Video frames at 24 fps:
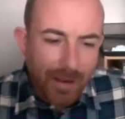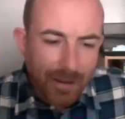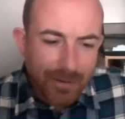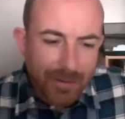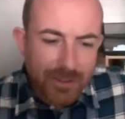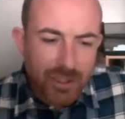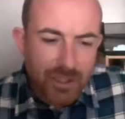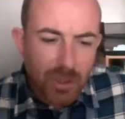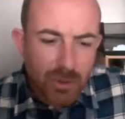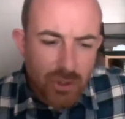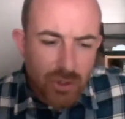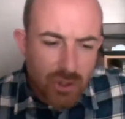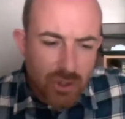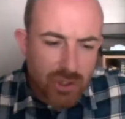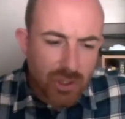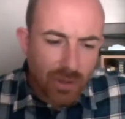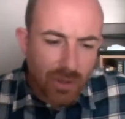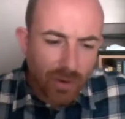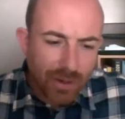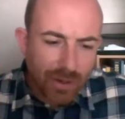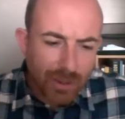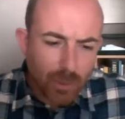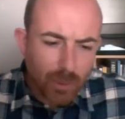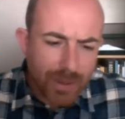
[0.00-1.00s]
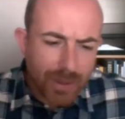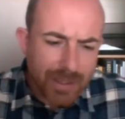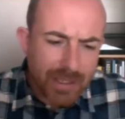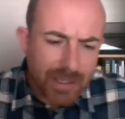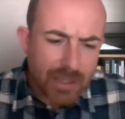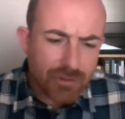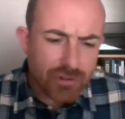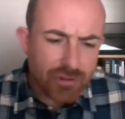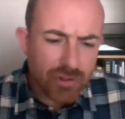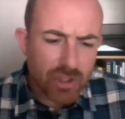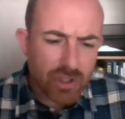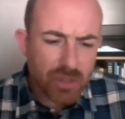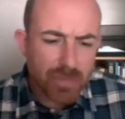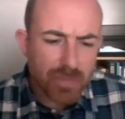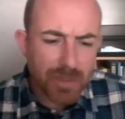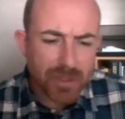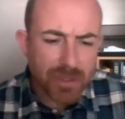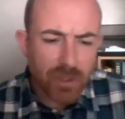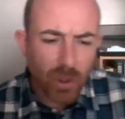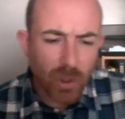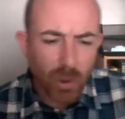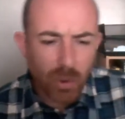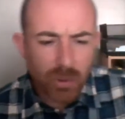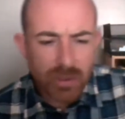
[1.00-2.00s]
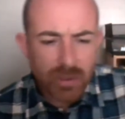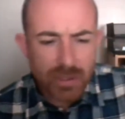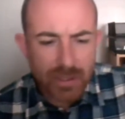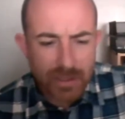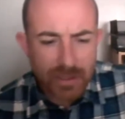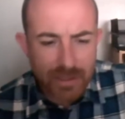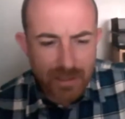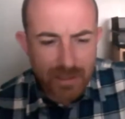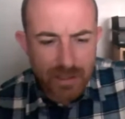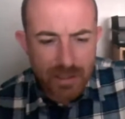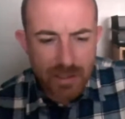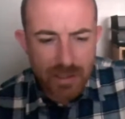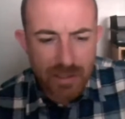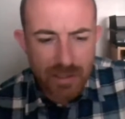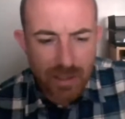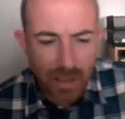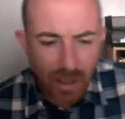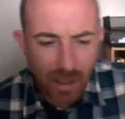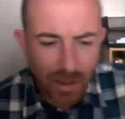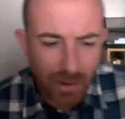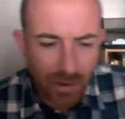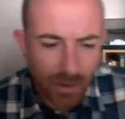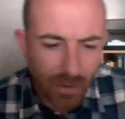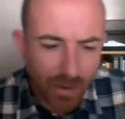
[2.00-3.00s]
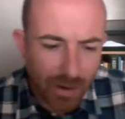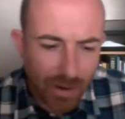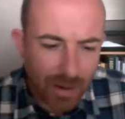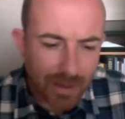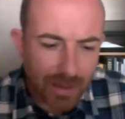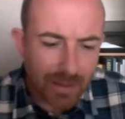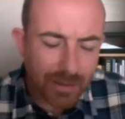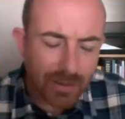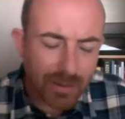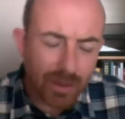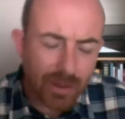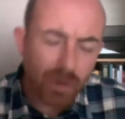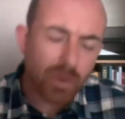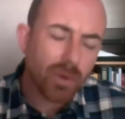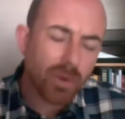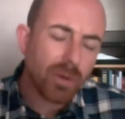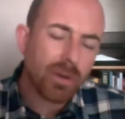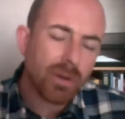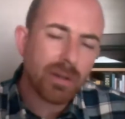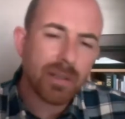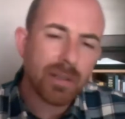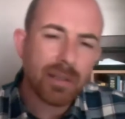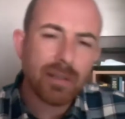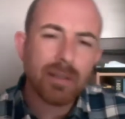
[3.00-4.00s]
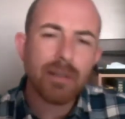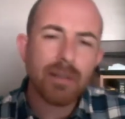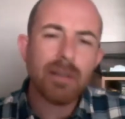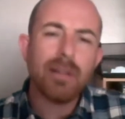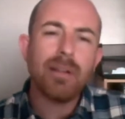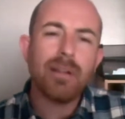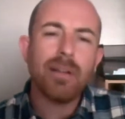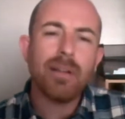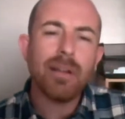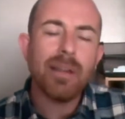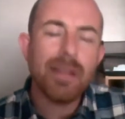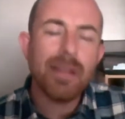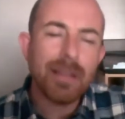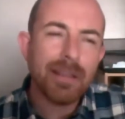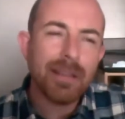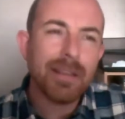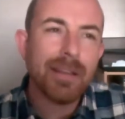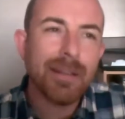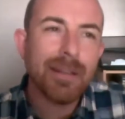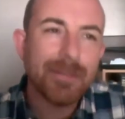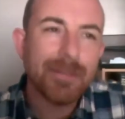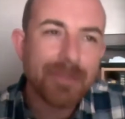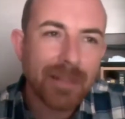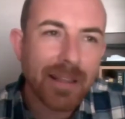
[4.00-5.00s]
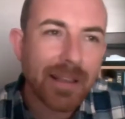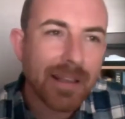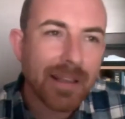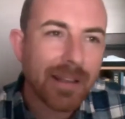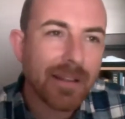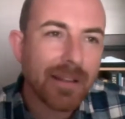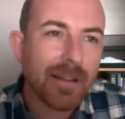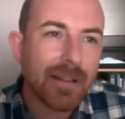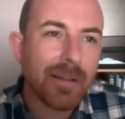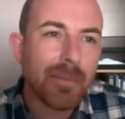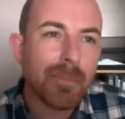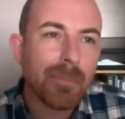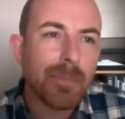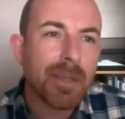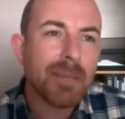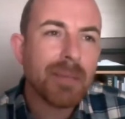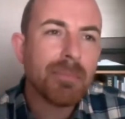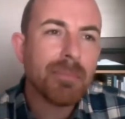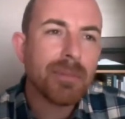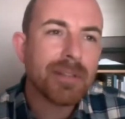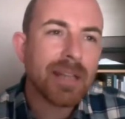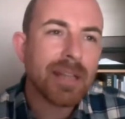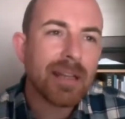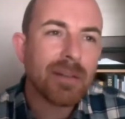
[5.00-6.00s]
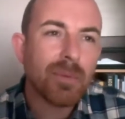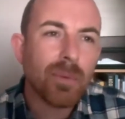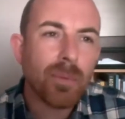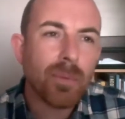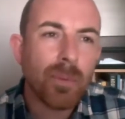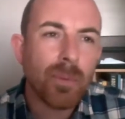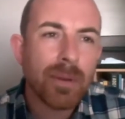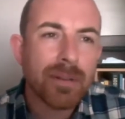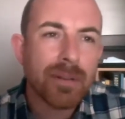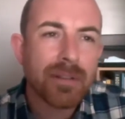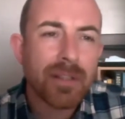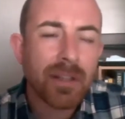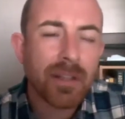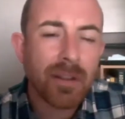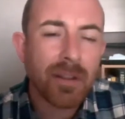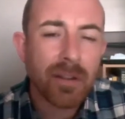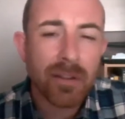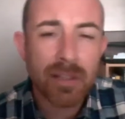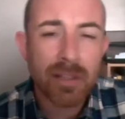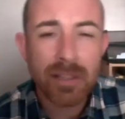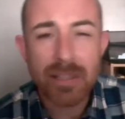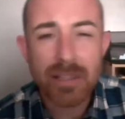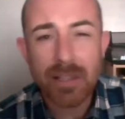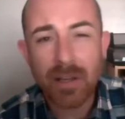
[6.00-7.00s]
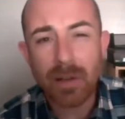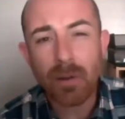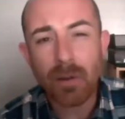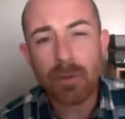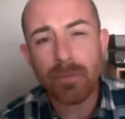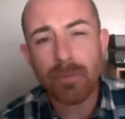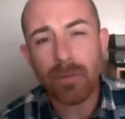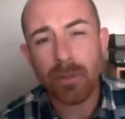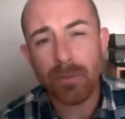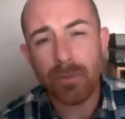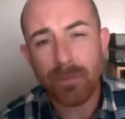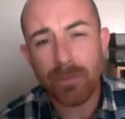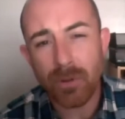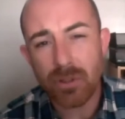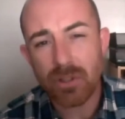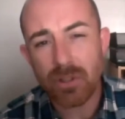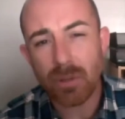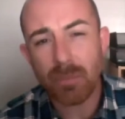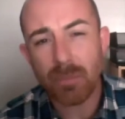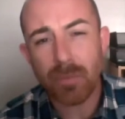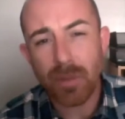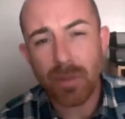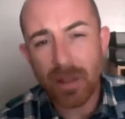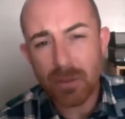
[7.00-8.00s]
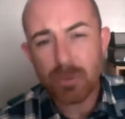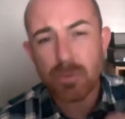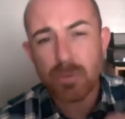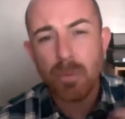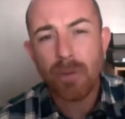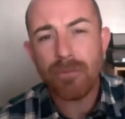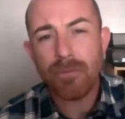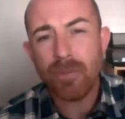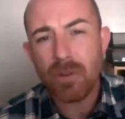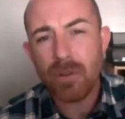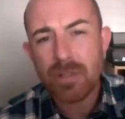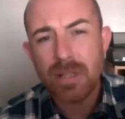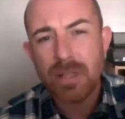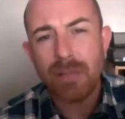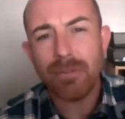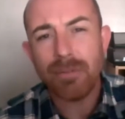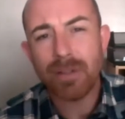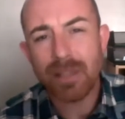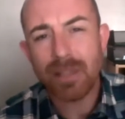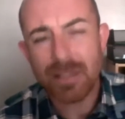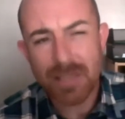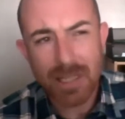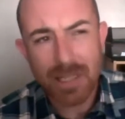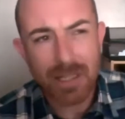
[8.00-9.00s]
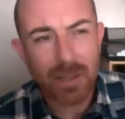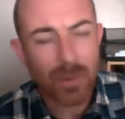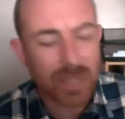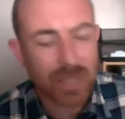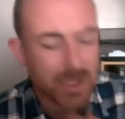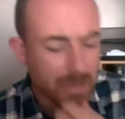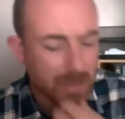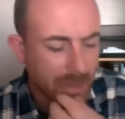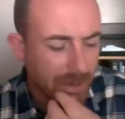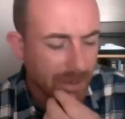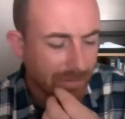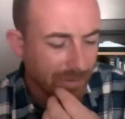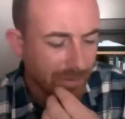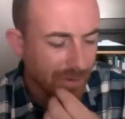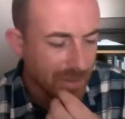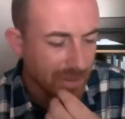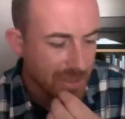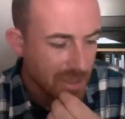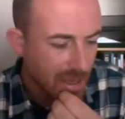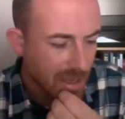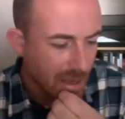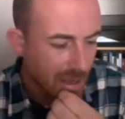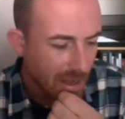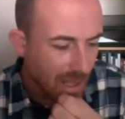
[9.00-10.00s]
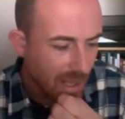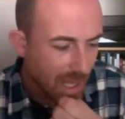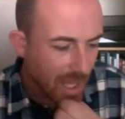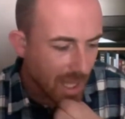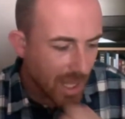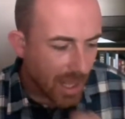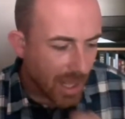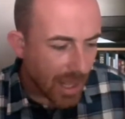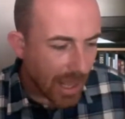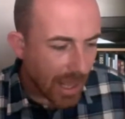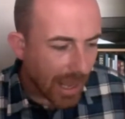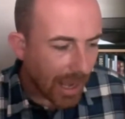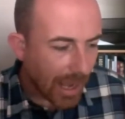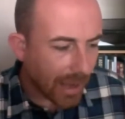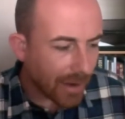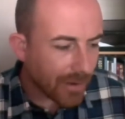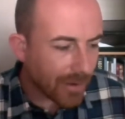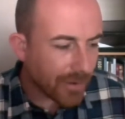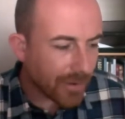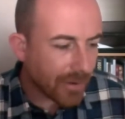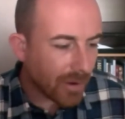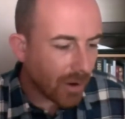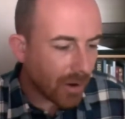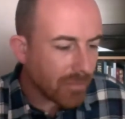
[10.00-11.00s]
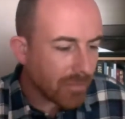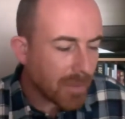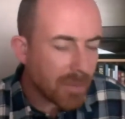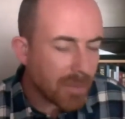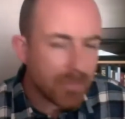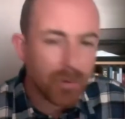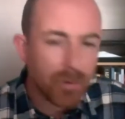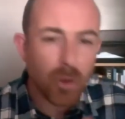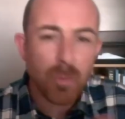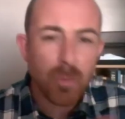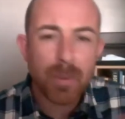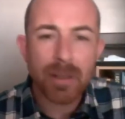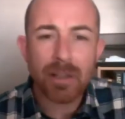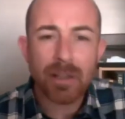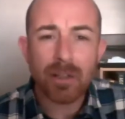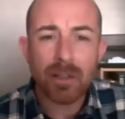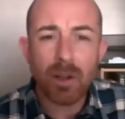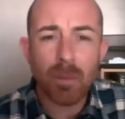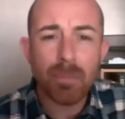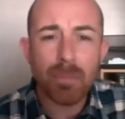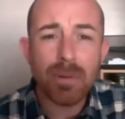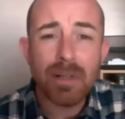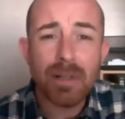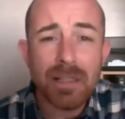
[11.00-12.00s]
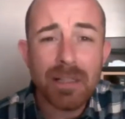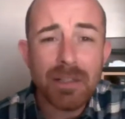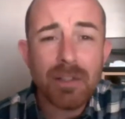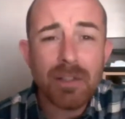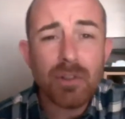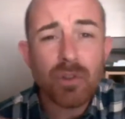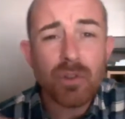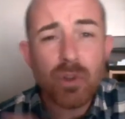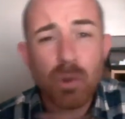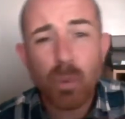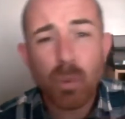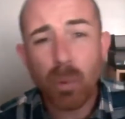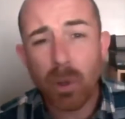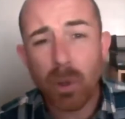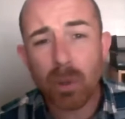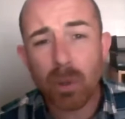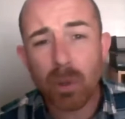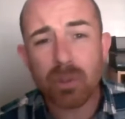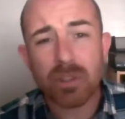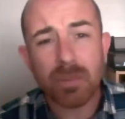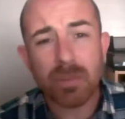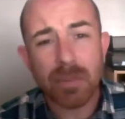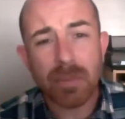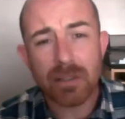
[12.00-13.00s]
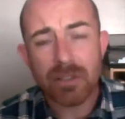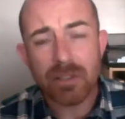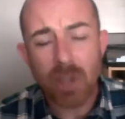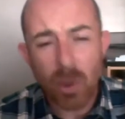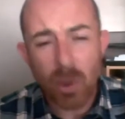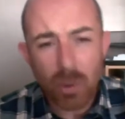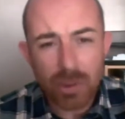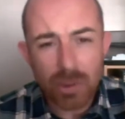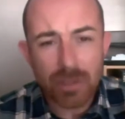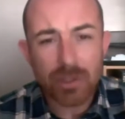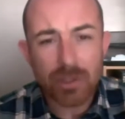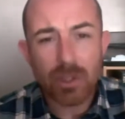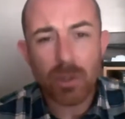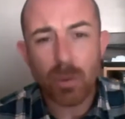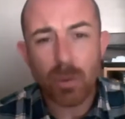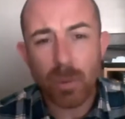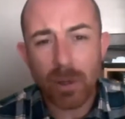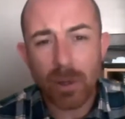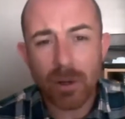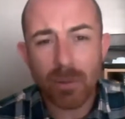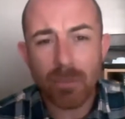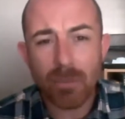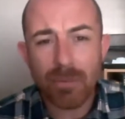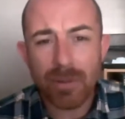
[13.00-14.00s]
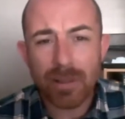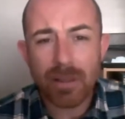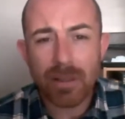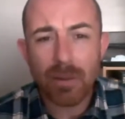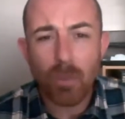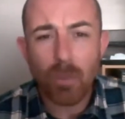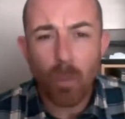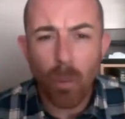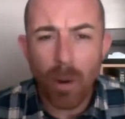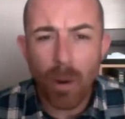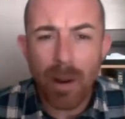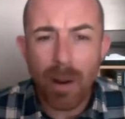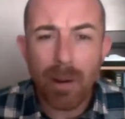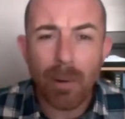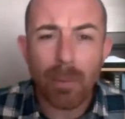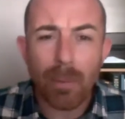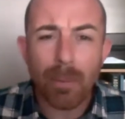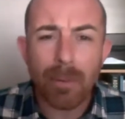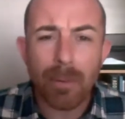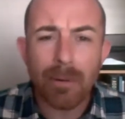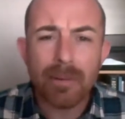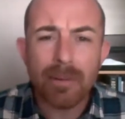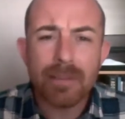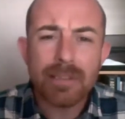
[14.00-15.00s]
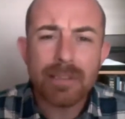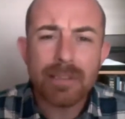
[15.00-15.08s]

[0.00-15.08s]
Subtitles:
and so just like when he introduced me to horses, me and my dad went to the casino for the first time. That was my first ever casino experience, and I remember it being a completely new world to me, a totally new world. I'm thinking, wow,